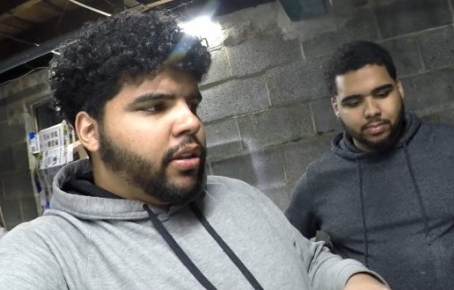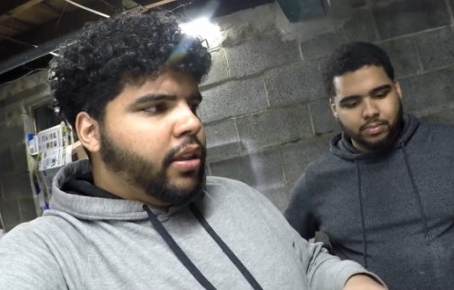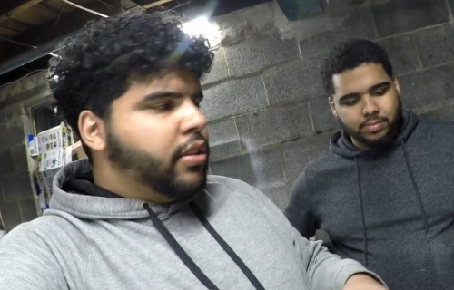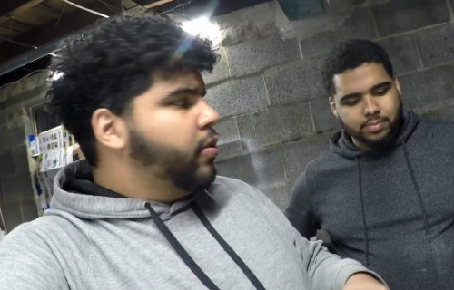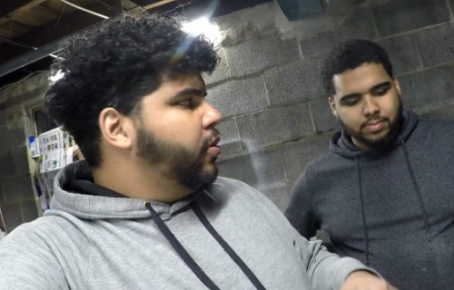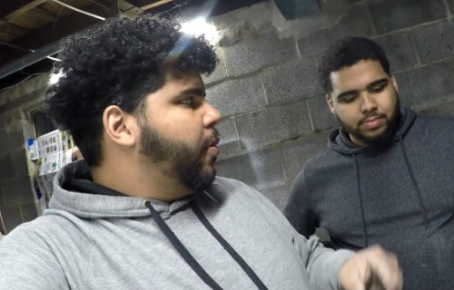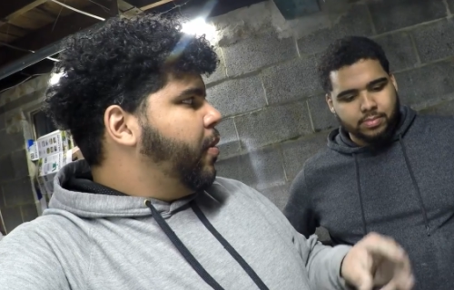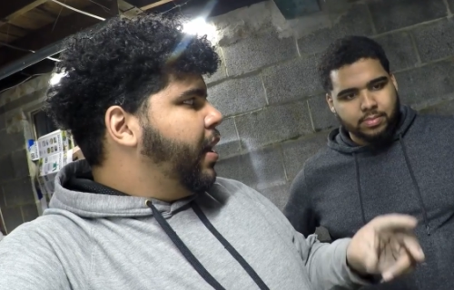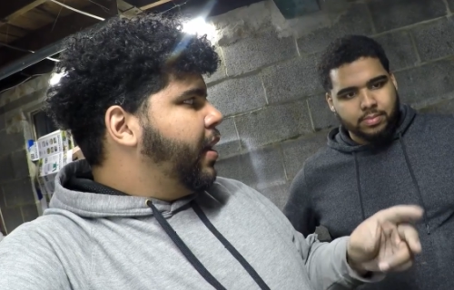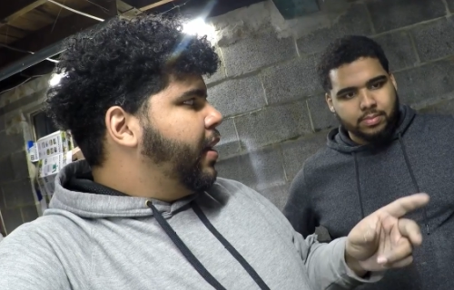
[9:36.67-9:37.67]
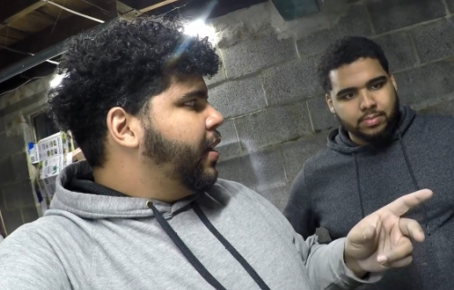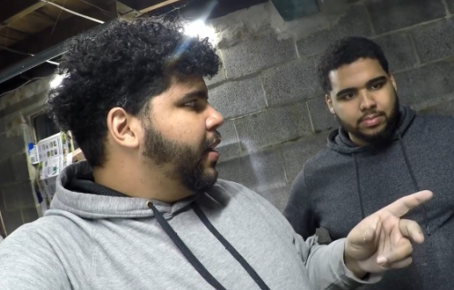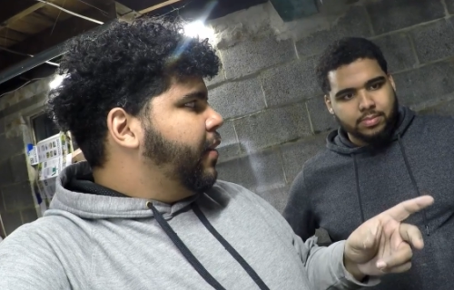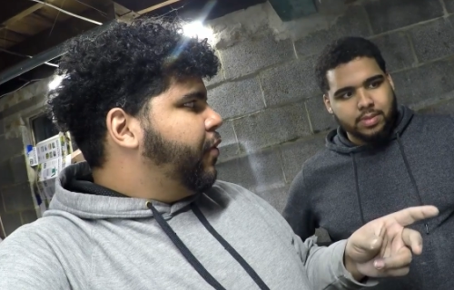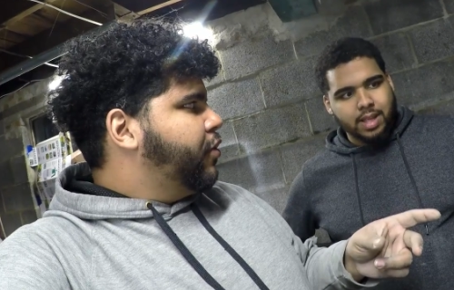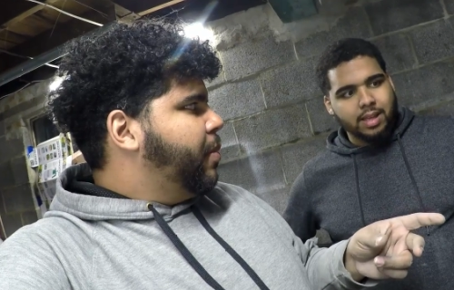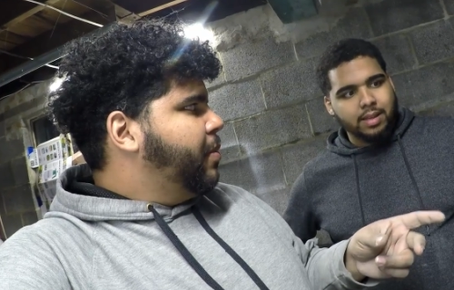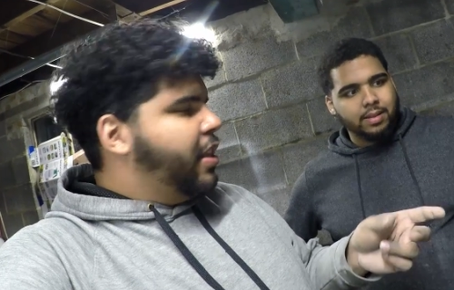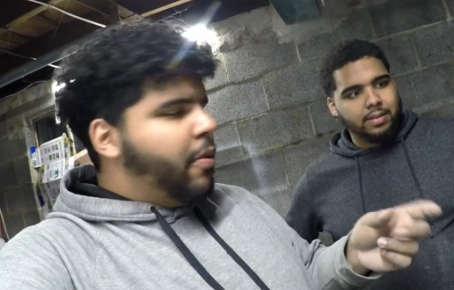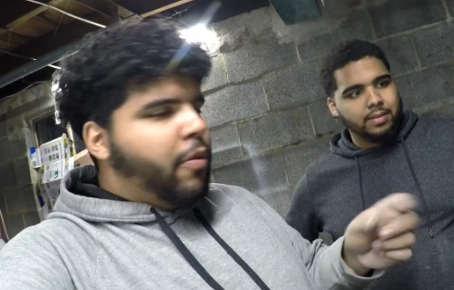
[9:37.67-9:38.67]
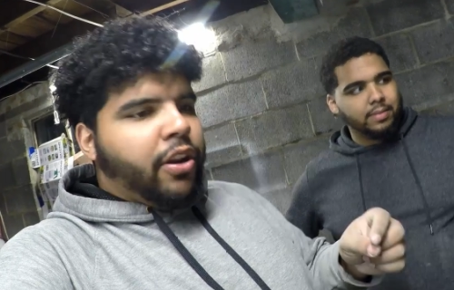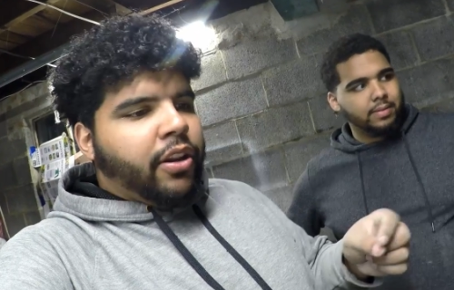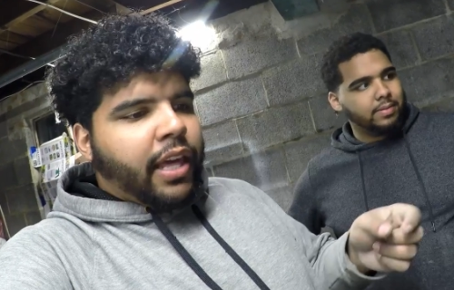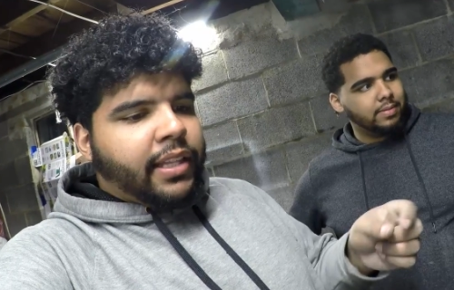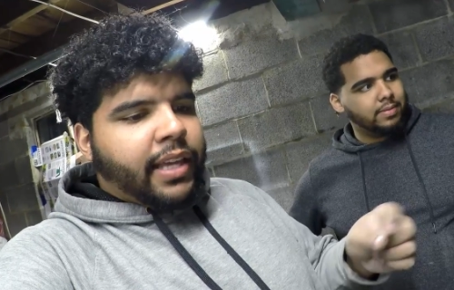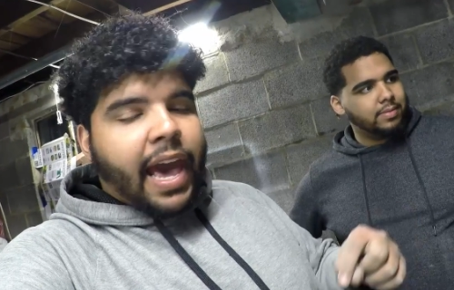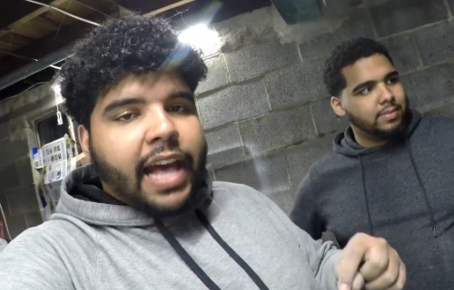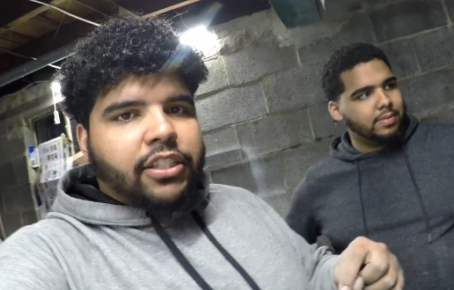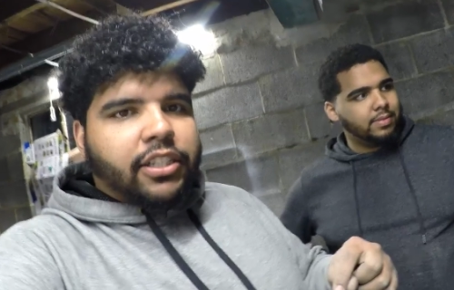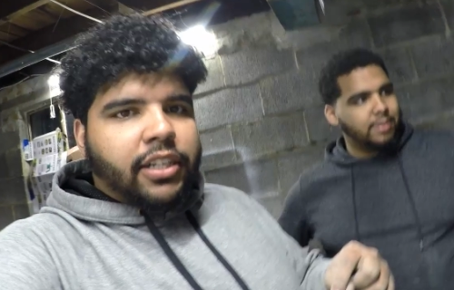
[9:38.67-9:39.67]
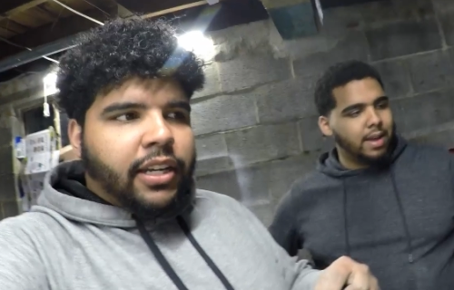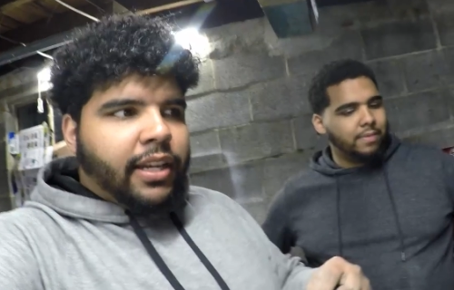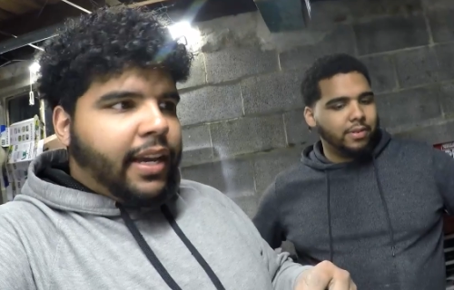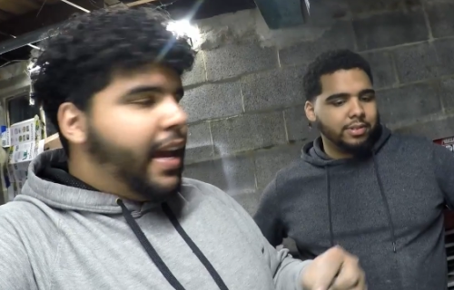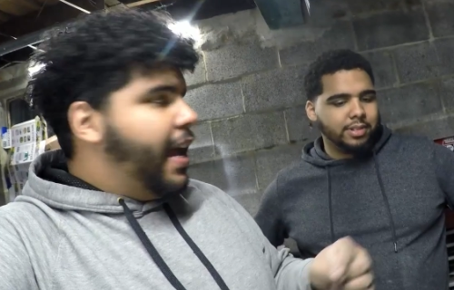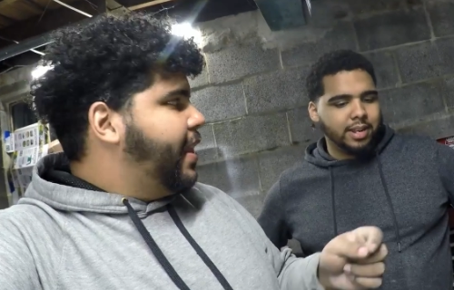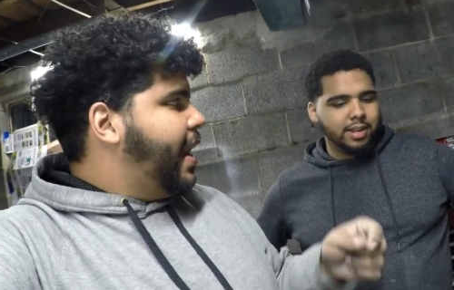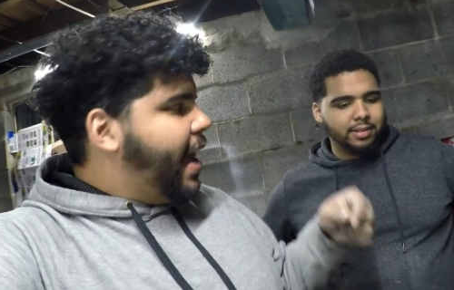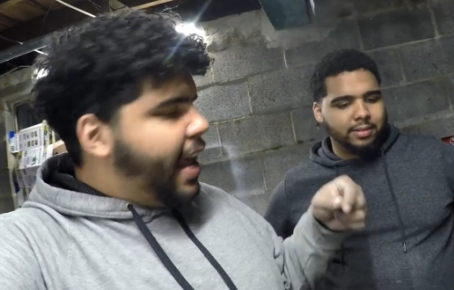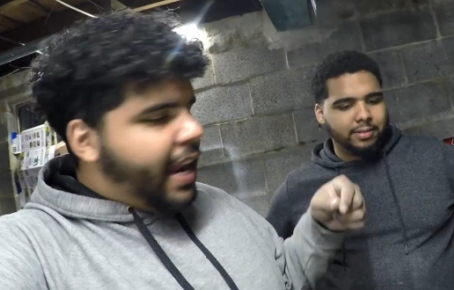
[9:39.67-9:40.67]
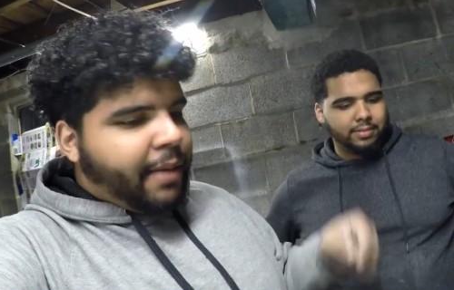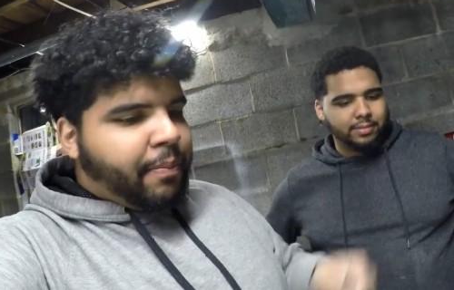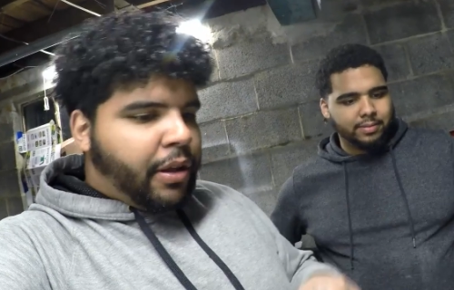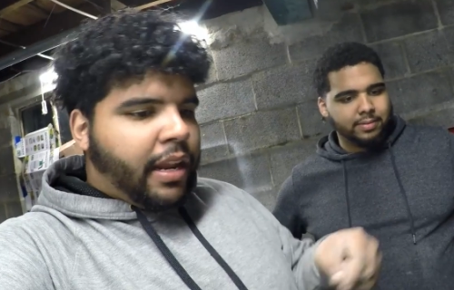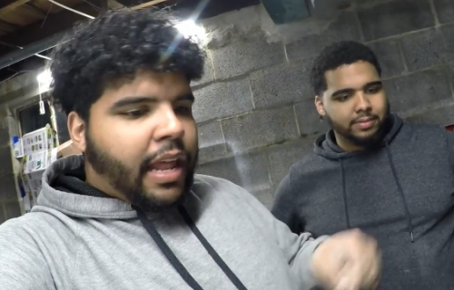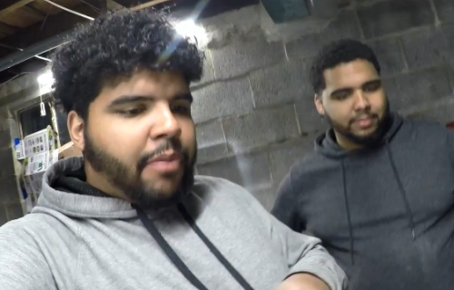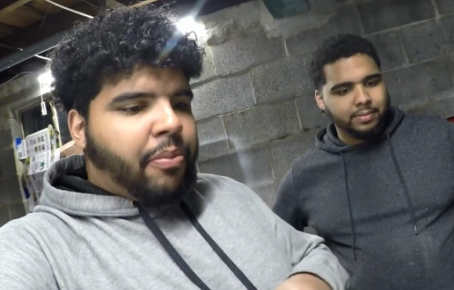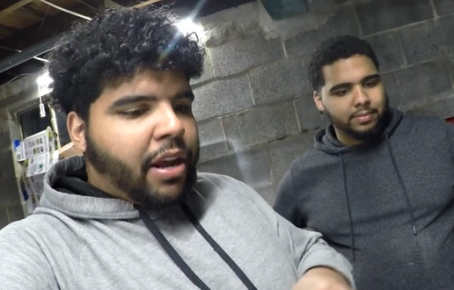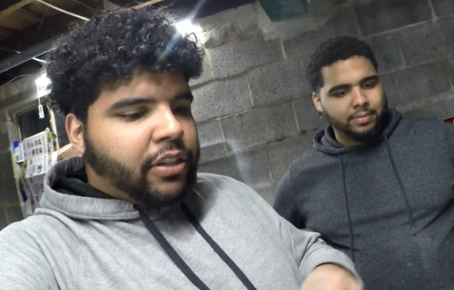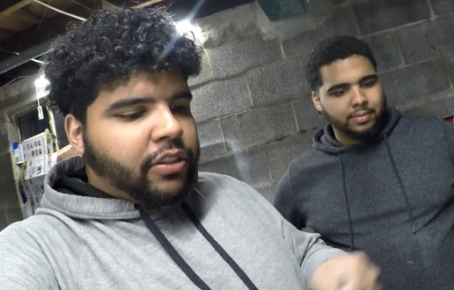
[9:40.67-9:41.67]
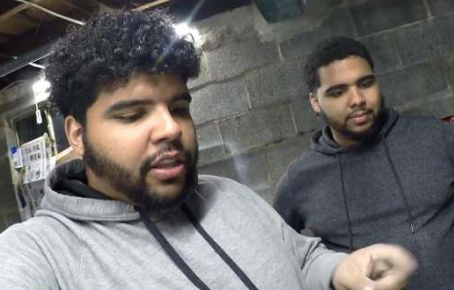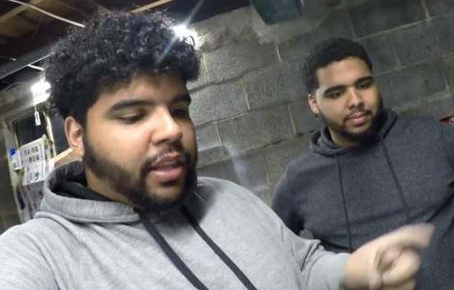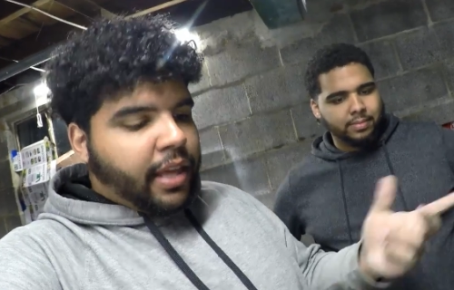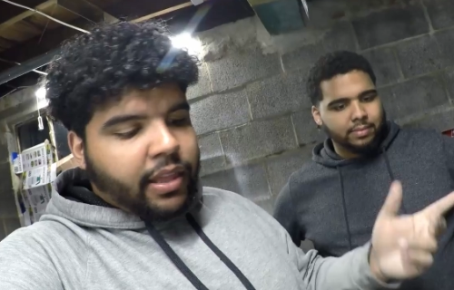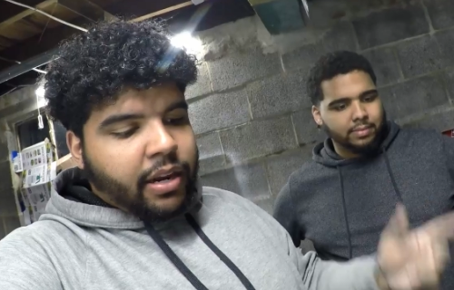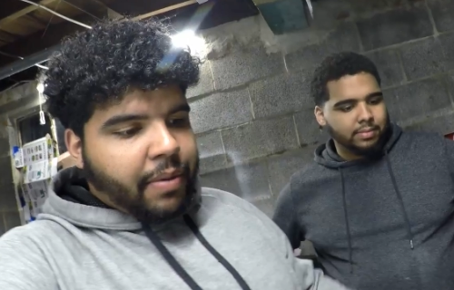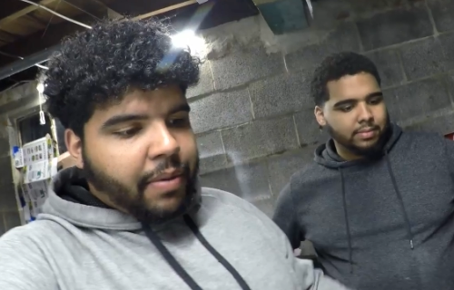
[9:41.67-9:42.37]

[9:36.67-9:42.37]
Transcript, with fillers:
Speaker 1: into, they were like for some reason they wouldn't like catch at first, and yeah. then I had like put a lot of pressure, and then they ended up